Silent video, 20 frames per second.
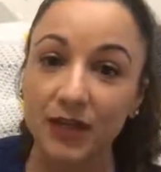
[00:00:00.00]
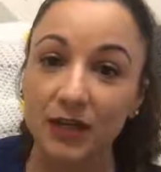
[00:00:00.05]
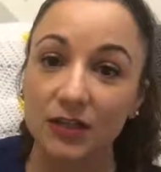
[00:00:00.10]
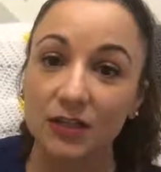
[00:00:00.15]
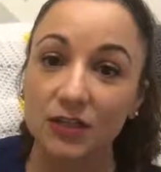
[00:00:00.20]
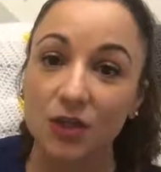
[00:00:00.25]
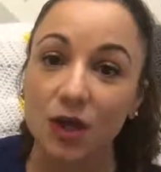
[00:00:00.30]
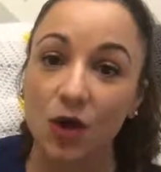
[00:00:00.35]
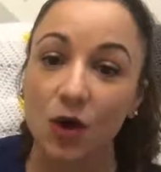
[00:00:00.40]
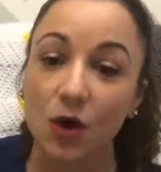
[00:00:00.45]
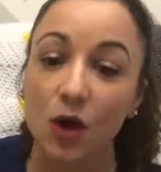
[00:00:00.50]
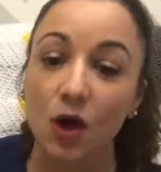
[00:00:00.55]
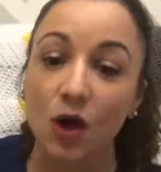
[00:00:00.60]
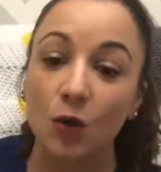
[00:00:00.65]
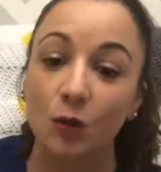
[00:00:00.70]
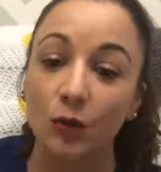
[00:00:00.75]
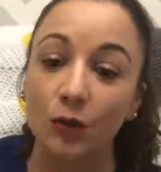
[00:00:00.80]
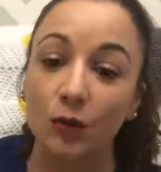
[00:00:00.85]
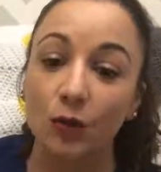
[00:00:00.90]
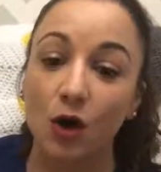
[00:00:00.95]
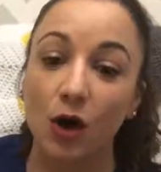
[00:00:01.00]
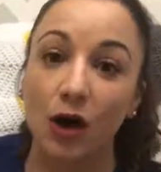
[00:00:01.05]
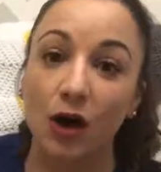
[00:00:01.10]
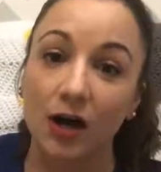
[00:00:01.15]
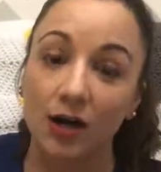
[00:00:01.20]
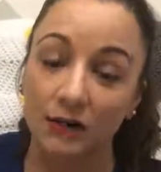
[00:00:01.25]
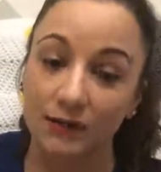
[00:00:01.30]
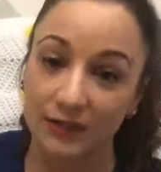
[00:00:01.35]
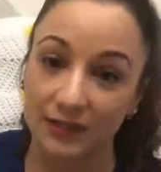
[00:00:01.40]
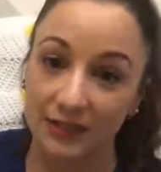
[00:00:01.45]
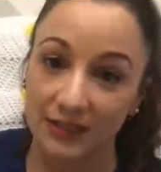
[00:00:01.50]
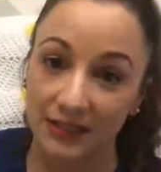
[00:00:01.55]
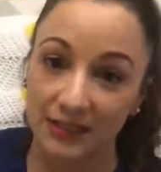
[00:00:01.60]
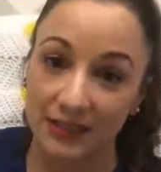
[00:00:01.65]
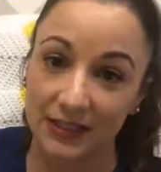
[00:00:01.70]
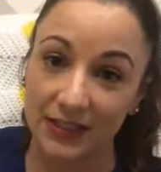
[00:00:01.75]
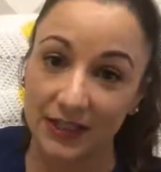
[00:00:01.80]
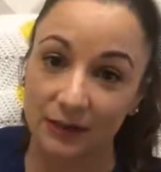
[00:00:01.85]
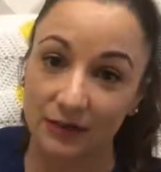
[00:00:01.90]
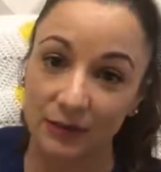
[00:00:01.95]
And so we will often
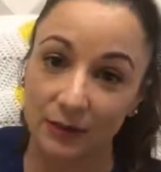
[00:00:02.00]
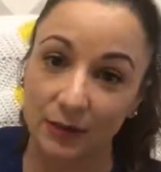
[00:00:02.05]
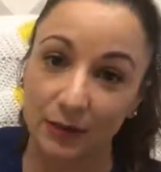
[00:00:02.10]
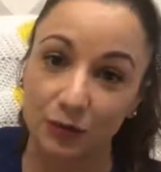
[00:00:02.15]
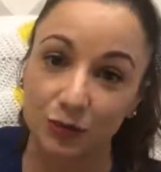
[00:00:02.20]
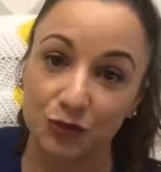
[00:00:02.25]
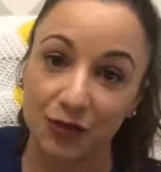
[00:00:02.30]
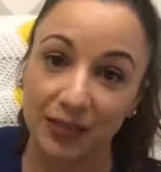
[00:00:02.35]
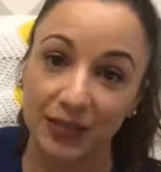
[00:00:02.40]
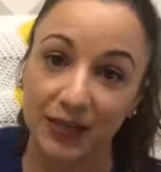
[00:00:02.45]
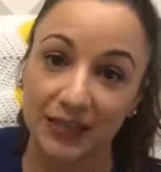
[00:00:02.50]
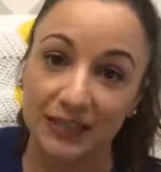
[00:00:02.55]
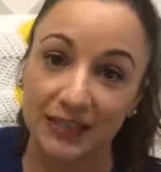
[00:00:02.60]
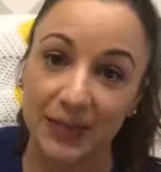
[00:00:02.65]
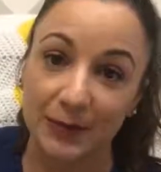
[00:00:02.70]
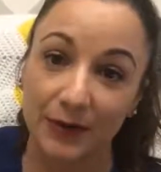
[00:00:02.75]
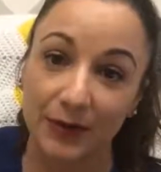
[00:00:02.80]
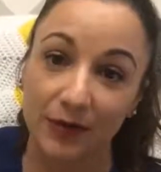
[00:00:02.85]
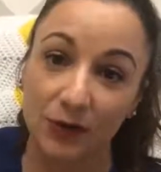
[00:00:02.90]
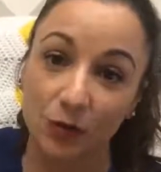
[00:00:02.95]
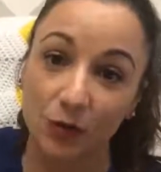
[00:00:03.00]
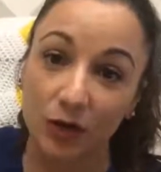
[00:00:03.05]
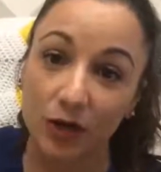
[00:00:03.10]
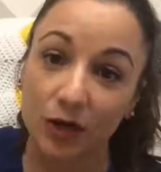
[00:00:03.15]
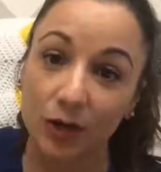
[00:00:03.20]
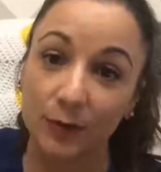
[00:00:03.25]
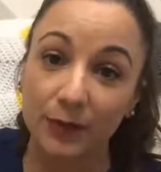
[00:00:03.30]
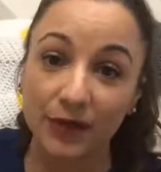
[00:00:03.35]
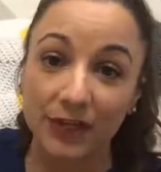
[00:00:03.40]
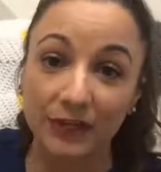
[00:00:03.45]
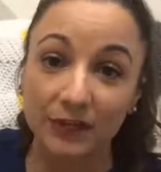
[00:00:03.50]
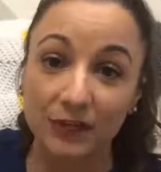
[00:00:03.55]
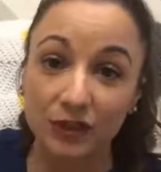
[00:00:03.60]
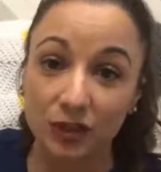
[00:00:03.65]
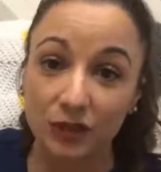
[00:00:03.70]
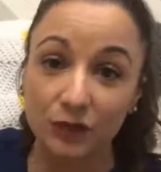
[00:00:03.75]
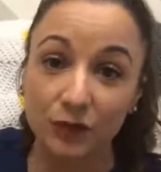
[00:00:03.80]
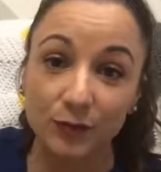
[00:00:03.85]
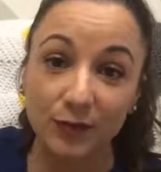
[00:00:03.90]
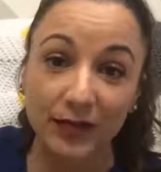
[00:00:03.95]
see that from them drinking contaminated water, but even
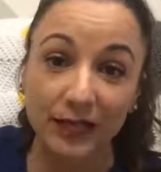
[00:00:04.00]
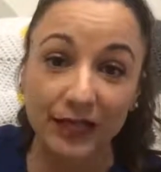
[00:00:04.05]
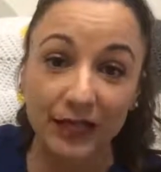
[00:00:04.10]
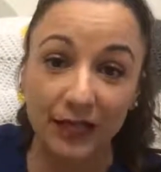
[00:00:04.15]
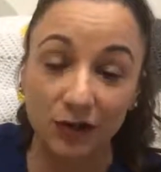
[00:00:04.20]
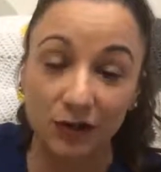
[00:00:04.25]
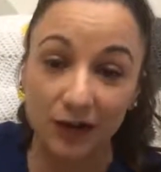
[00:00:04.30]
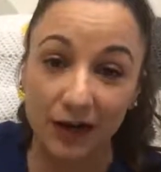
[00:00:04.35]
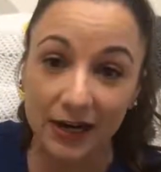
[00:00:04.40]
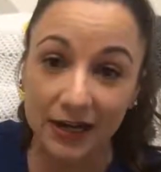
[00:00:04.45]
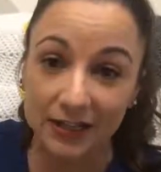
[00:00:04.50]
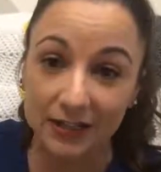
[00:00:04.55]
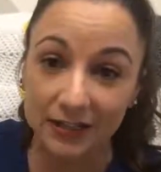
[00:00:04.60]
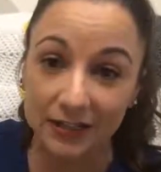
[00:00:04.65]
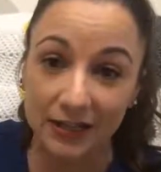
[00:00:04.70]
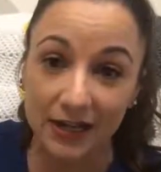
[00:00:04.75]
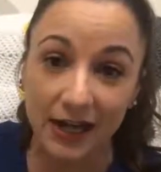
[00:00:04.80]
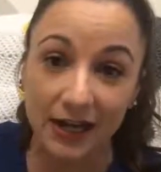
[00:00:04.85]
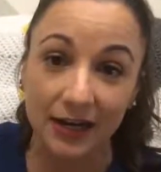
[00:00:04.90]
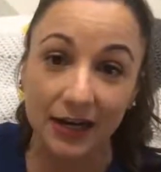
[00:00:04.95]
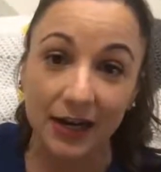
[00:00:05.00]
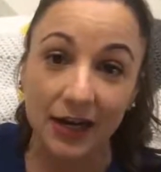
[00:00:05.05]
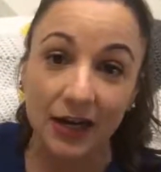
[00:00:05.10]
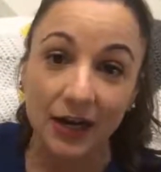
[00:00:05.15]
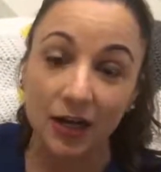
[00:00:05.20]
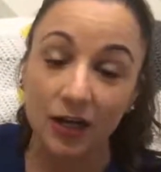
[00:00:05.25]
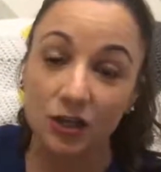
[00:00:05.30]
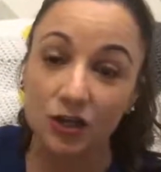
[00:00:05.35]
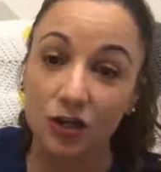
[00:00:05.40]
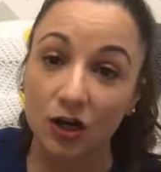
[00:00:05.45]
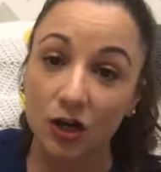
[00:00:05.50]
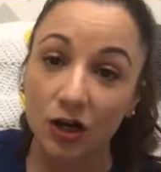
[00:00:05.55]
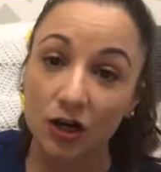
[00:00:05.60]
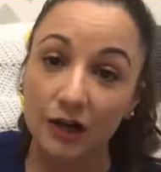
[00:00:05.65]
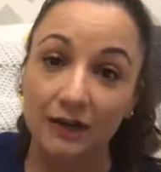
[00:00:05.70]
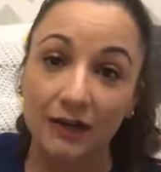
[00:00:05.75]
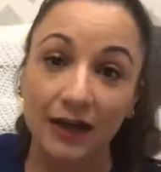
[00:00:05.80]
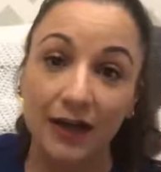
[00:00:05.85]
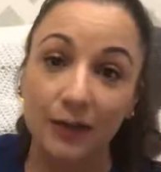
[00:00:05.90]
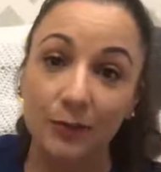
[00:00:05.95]
just from eating grass that a
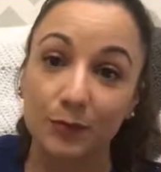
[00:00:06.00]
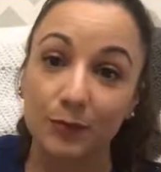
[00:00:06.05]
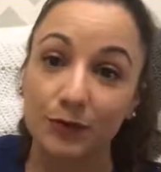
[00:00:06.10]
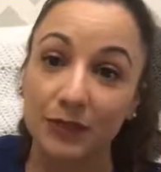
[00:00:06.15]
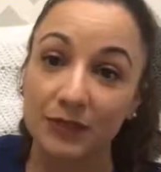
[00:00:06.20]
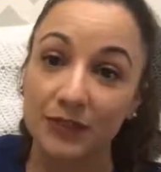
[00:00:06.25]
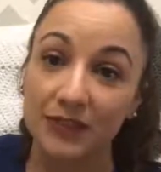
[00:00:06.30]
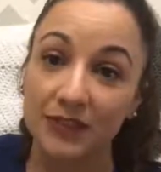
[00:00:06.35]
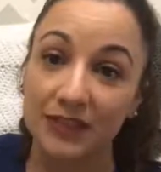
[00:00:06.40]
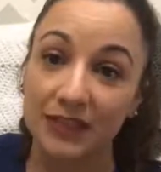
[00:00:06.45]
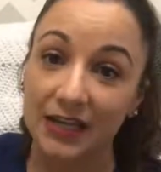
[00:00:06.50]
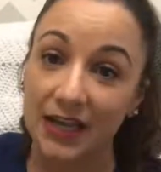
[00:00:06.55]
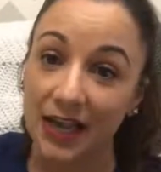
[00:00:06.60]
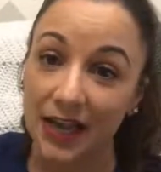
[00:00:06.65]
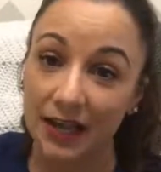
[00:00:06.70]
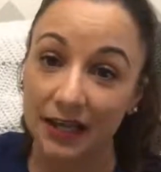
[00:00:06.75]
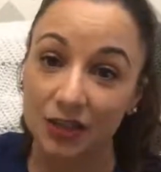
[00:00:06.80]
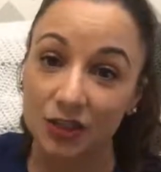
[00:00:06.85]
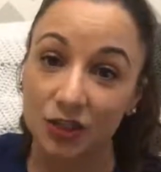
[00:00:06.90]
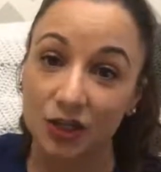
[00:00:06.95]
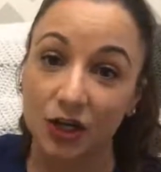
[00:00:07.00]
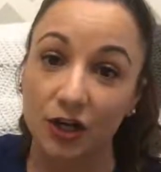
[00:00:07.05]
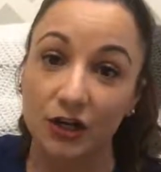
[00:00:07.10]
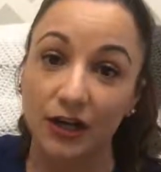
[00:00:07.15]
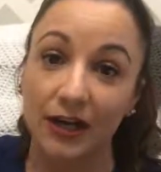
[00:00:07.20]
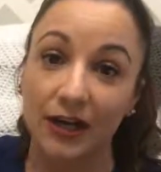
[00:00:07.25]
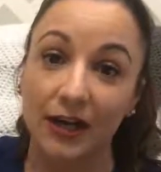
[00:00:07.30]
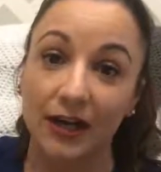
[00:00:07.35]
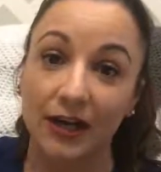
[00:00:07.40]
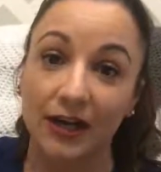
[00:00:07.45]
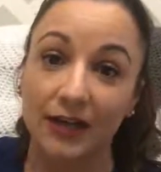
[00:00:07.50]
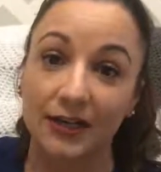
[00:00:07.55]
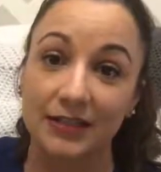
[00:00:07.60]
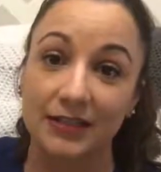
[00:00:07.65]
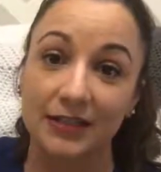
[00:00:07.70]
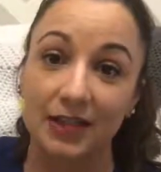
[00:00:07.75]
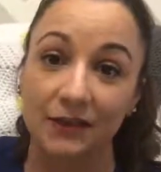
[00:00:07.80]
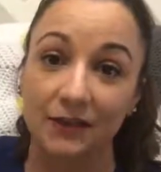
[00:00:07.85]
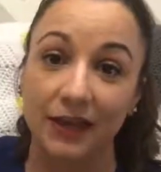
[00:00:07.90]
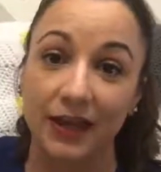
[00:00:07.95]
dog that previously had Giardia has
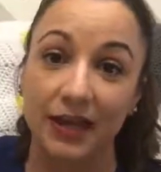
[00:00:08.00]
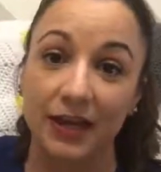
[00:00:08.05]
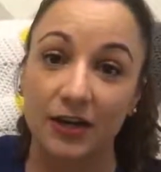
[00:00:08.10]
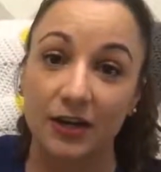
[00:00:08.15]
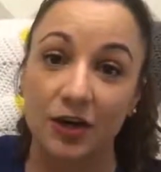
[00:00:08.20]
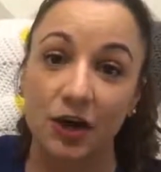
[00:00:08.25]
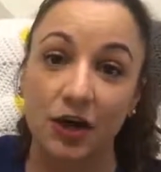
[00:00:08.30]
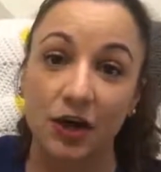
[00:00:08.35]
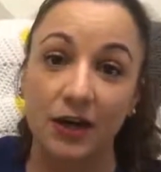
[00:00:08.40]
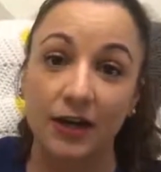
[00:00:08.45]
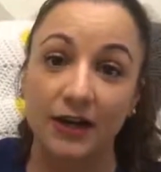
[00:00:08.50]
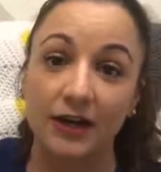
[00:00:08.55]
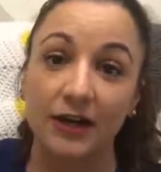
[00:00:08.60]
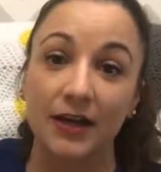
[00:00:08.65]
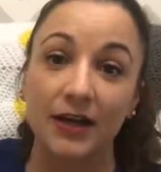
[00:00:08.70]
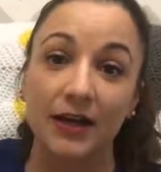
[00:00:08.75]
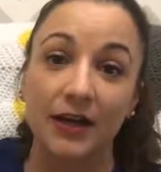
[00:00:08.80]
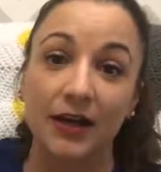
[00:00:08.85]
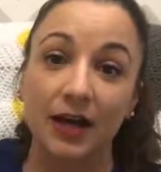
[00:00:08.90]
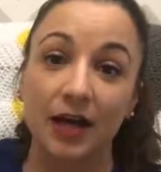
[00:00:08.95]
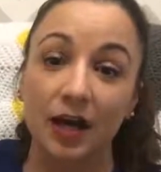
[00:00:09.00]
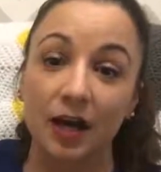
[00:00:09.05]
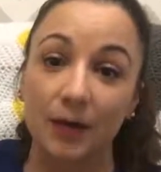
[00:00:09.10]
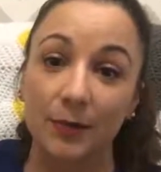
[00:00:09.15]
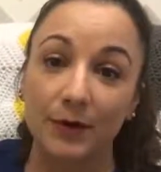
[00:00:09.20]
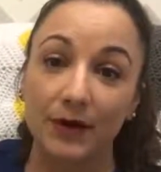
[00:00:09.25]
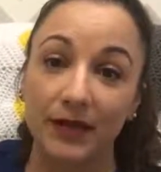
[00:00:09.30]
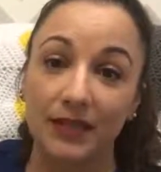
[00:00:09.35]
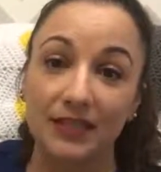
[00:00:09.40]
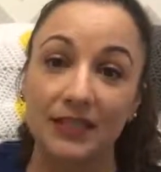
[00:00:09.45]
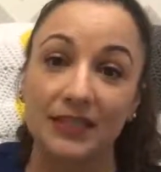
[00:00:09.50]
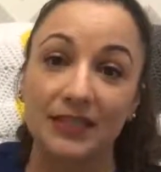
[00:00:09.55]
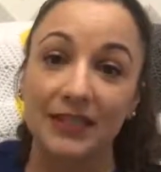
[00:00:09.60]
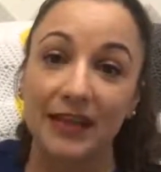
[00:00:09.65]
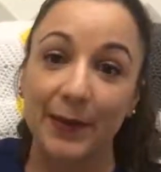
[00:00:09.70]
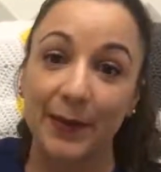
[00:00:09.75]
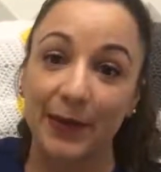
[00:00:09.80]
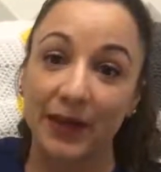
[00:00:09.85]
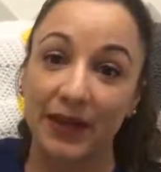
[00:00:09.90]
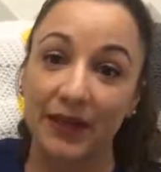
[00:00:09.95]
defecated on and has
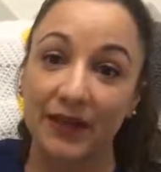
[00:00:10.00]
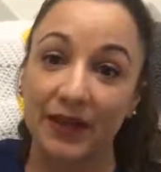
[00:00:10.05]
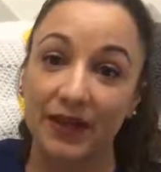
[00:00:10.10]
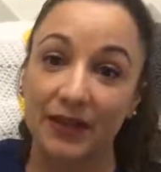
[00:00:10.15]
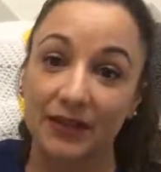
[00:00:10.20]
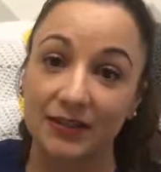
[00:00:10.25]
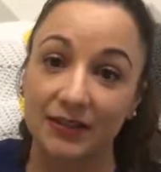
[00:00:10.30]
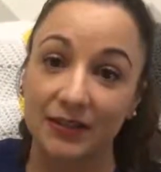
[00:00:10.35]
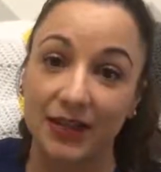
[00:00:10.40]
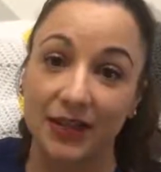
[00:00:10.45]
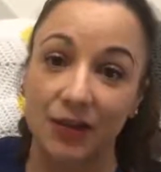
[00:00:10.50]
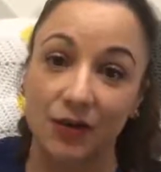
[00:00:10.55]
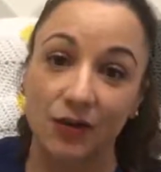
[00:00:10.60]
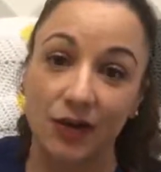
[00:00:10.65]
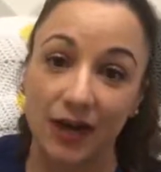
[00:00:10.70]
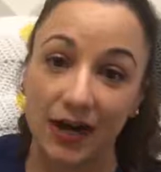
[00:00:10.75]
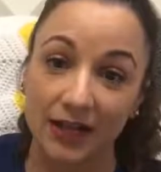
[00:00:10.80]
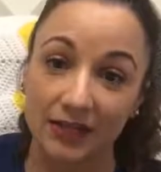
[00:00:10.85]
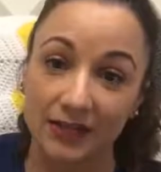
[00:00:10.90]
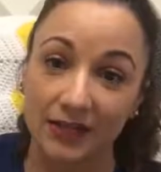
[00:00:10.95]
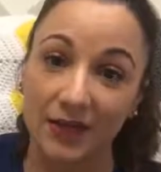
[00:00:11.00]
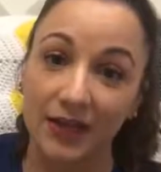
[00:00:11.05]
contaminated that grass,